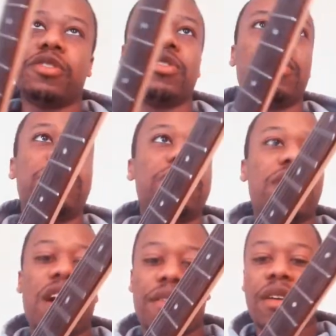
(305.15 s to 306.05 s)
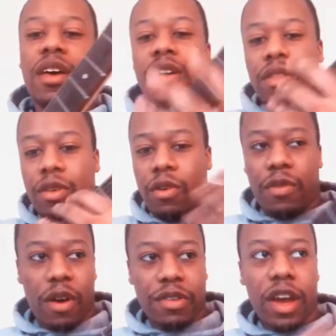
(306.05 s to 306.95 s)
So you should have the
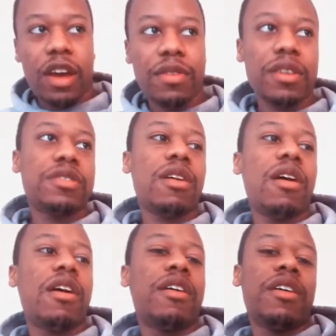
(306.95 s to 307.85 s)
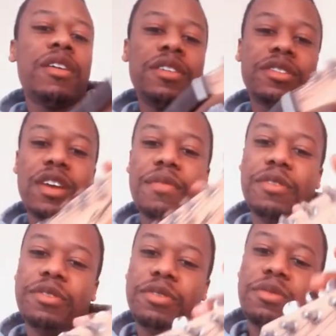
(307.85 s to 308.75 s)
overall neck of the guitar, you should have
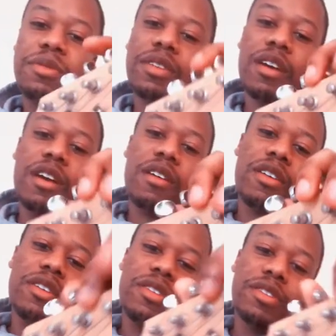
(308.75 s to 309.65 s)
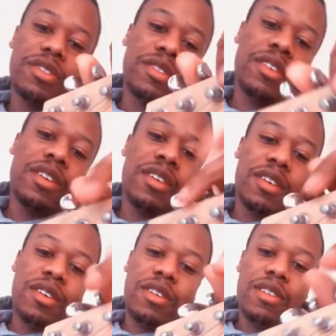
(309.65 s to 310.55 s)
your tuning areas
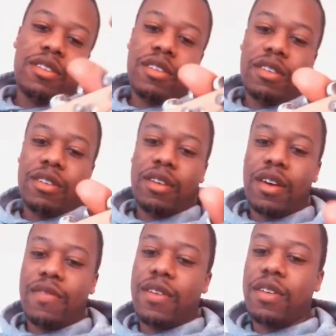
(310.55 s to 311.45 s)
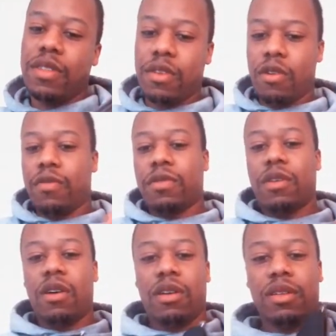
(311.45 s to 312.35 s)
here, and then the
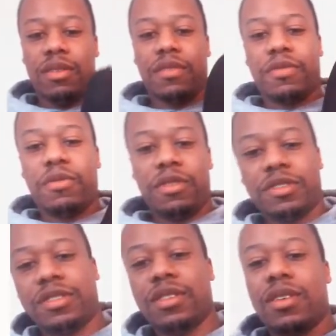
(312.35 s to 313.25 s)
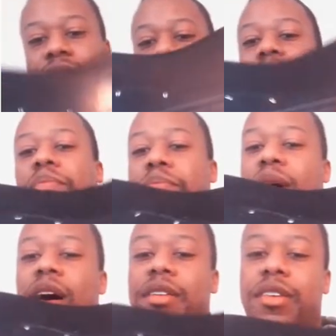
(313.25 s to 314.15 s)
overall, of course,
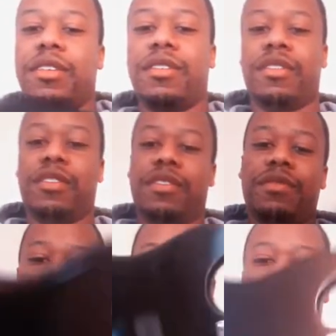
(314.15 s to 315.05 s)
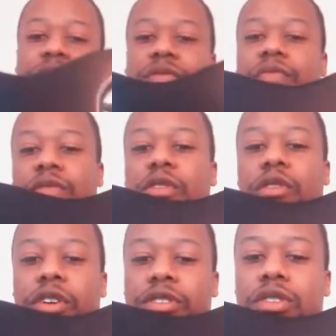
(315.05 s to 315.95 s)
body of your
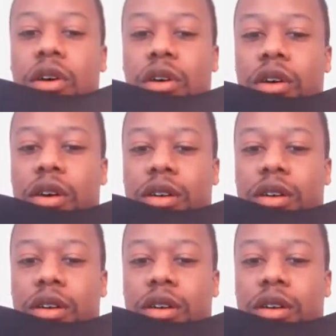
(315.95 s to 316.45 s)
guitar.